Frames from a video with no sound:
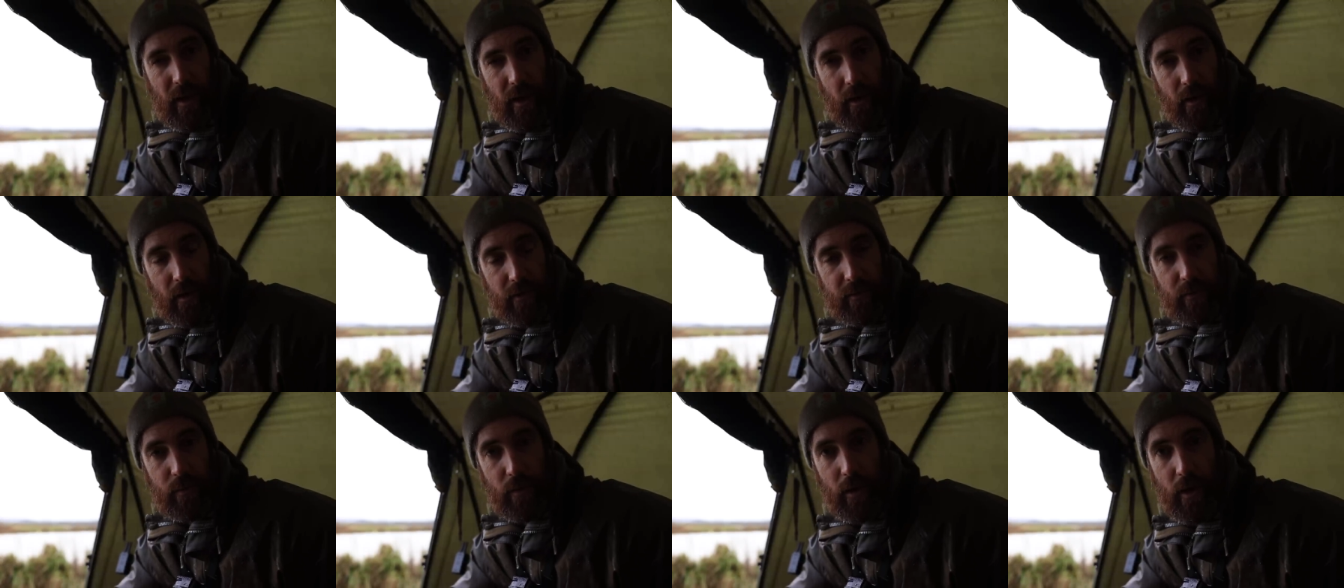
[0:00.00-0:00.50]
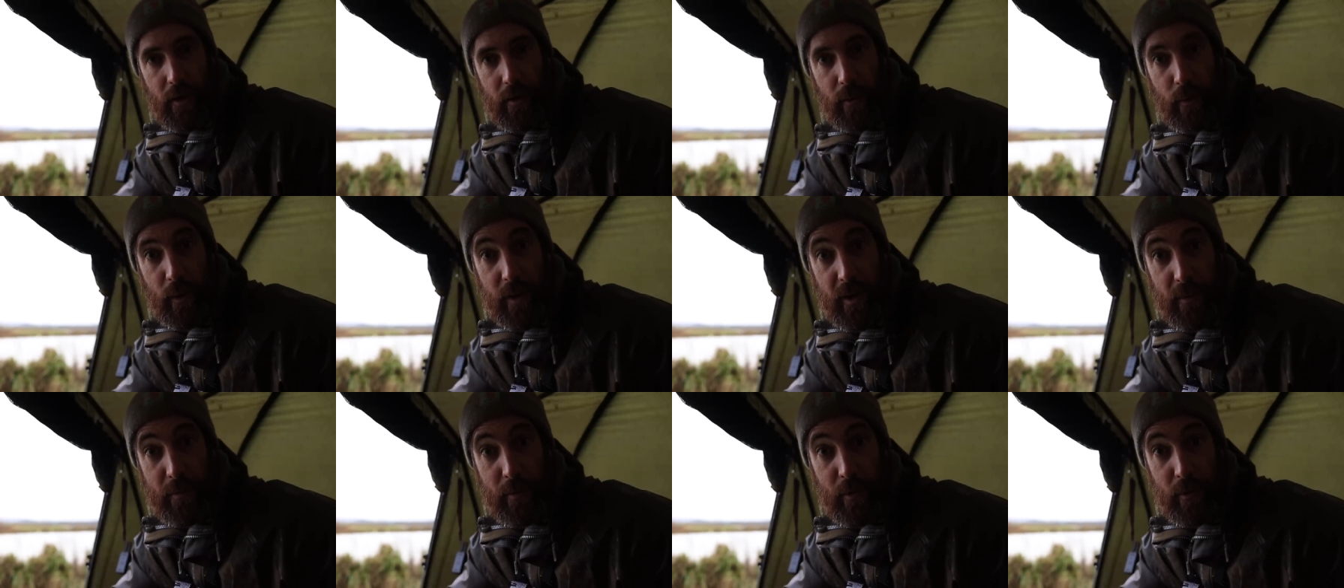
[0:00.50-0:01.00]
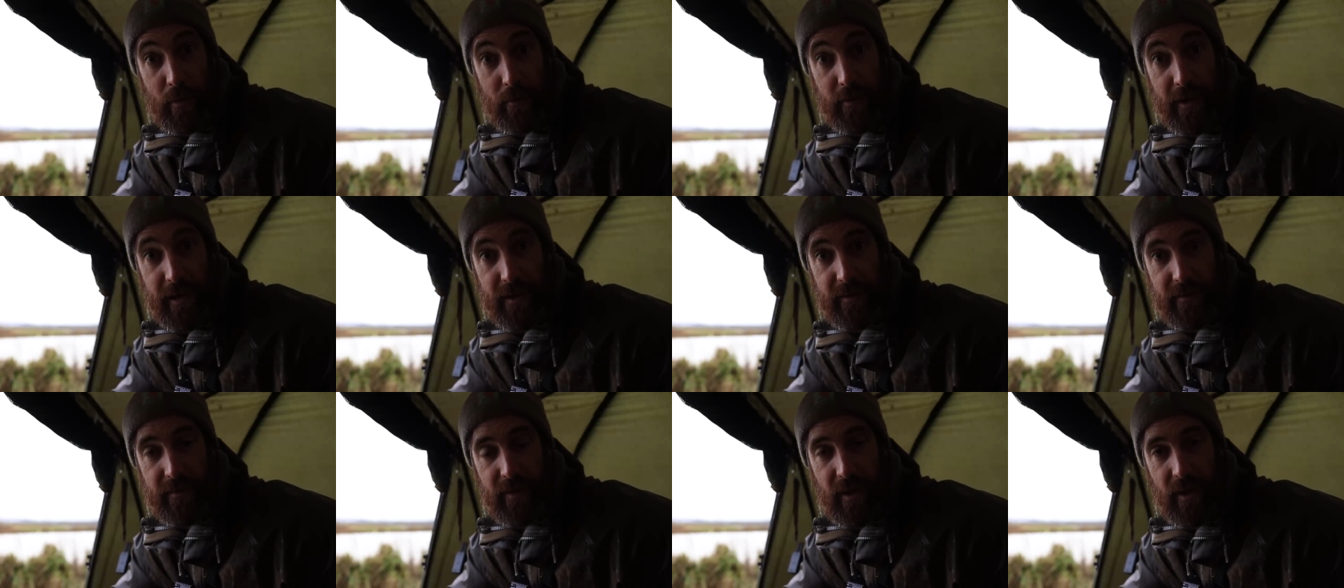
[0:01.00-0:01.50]
I lost one on the Withy Pool
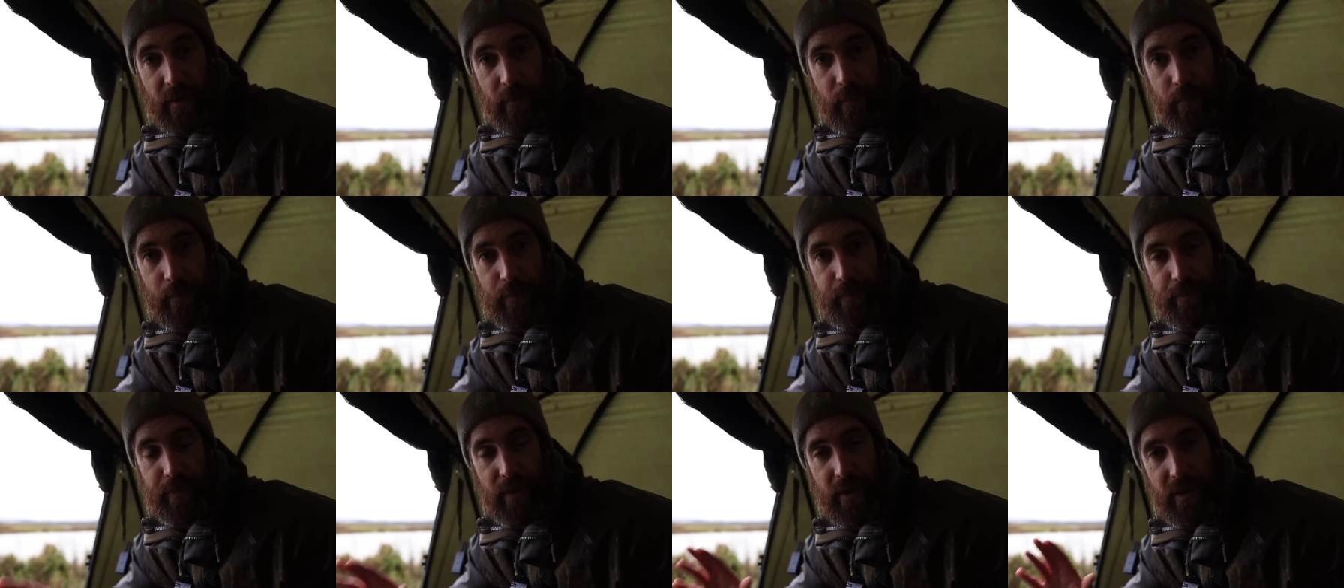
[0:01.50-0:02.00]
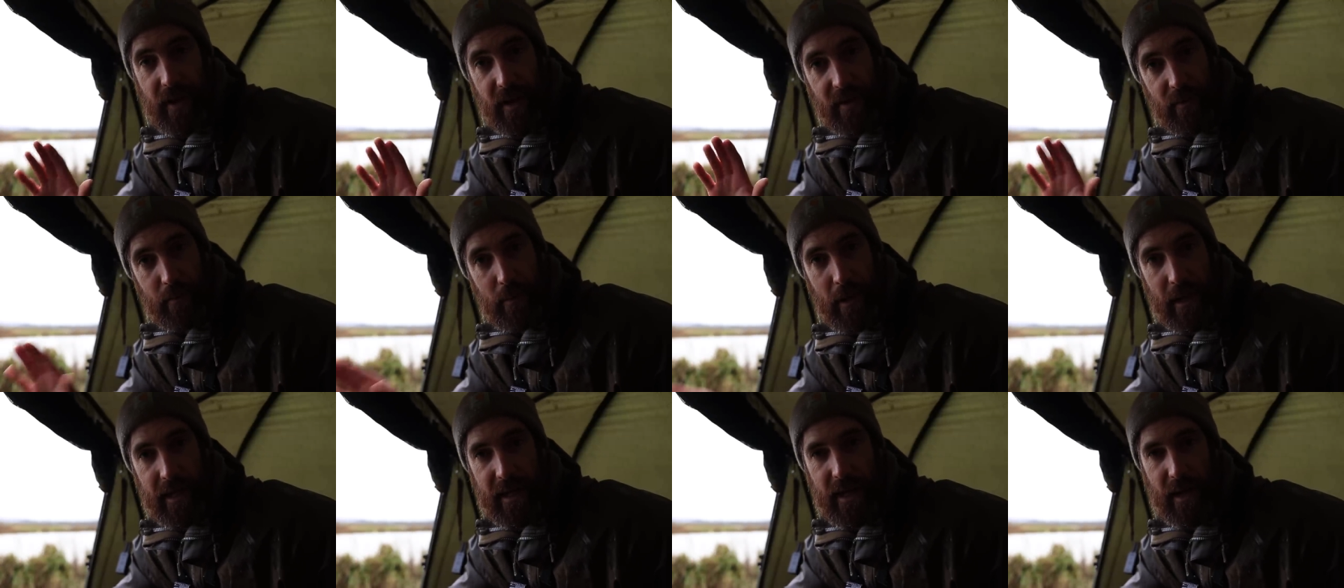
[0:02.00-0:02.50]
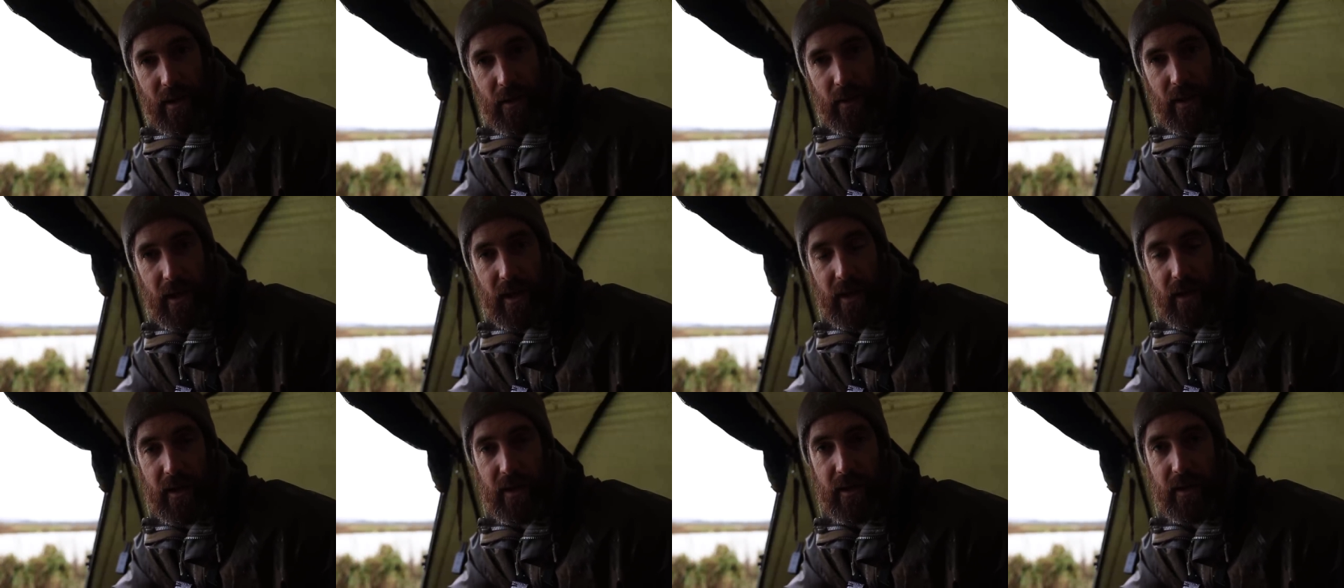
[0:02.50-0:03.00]
rig so that's back out
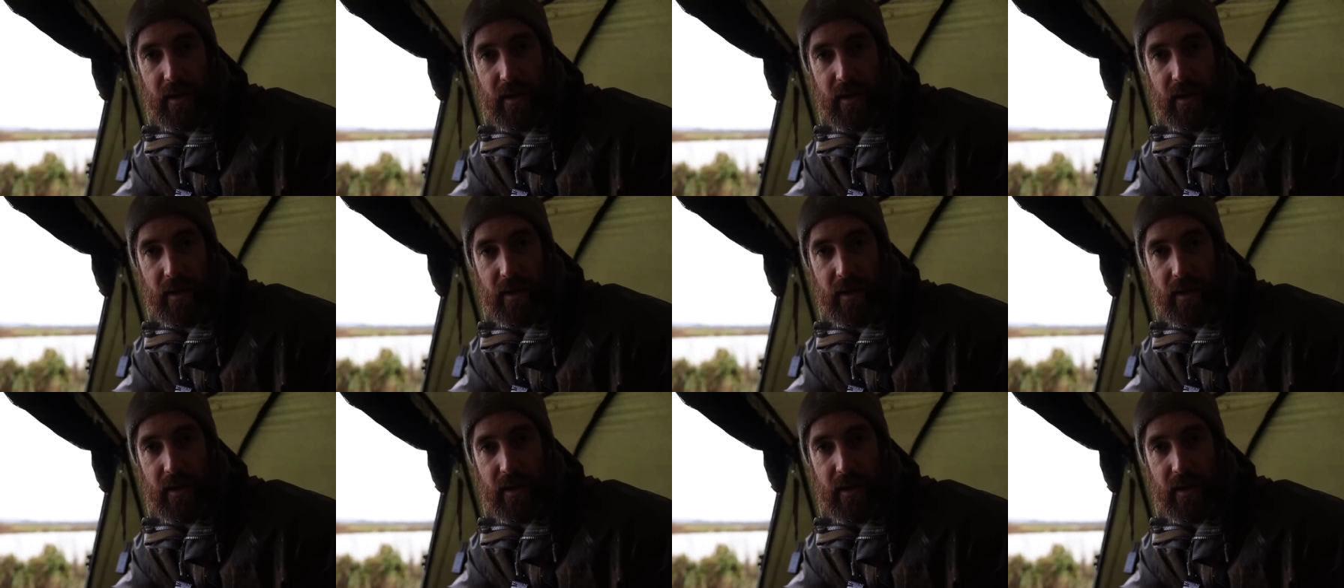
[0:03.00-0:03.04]
there